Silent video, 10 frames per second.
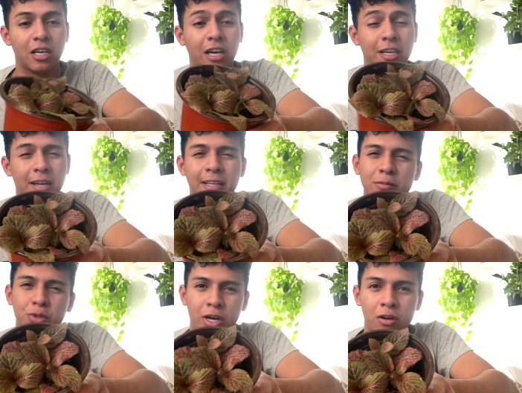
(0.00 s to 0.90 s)
I, I let
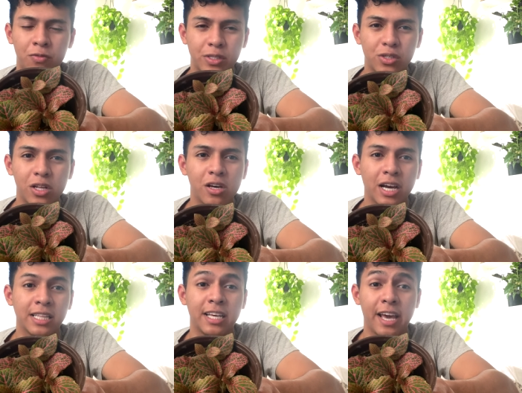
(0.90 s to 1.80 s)
them dry out for too long
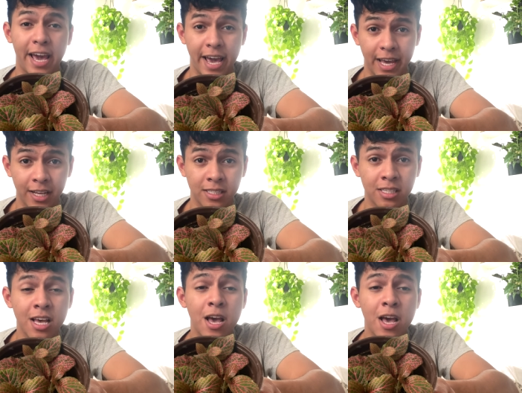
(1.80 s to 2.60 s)
and they hate